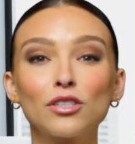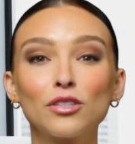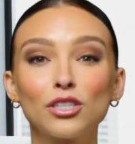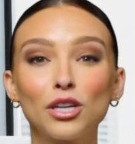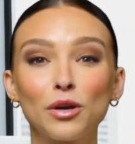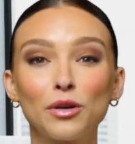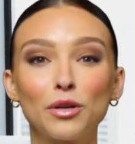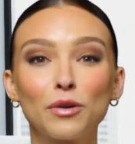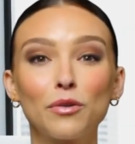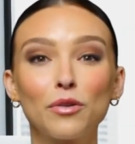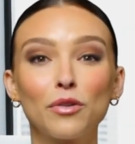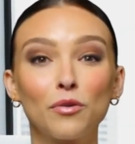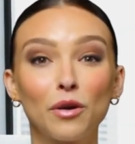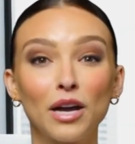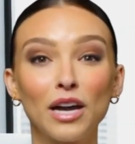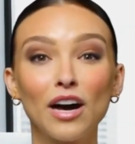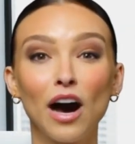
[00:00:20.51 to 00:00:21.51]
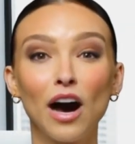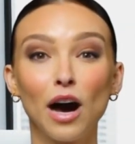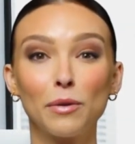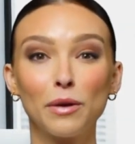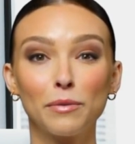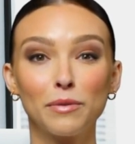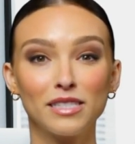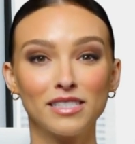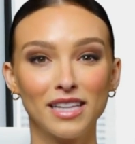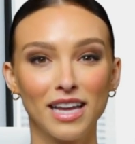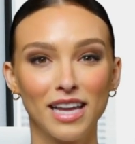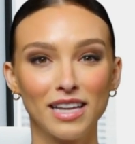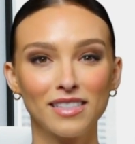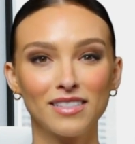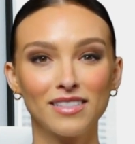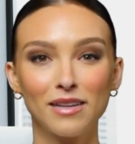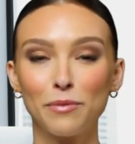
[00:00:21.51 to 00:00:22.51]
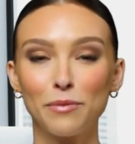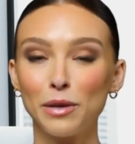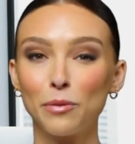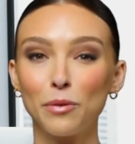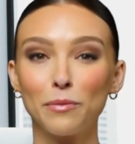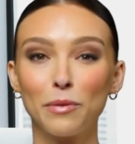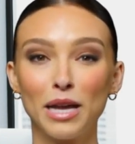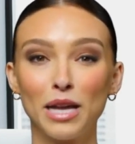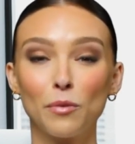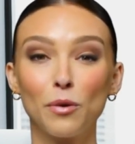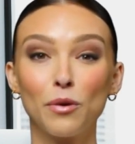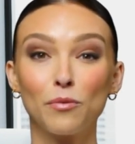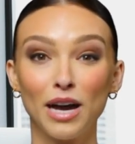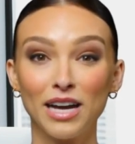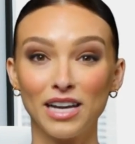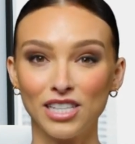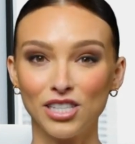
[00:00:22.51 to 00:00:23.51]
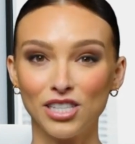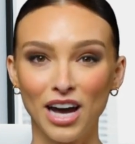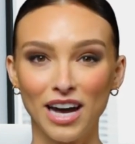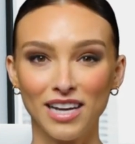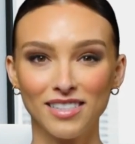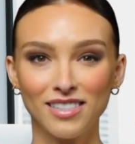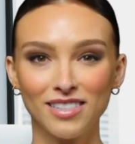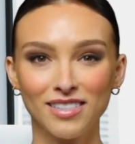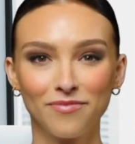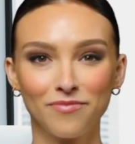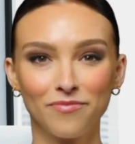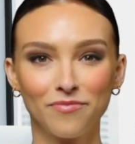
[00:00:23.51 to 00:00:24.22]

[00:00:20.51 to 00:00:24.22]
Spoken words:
show you 3 common mistakes that people make when writing checks.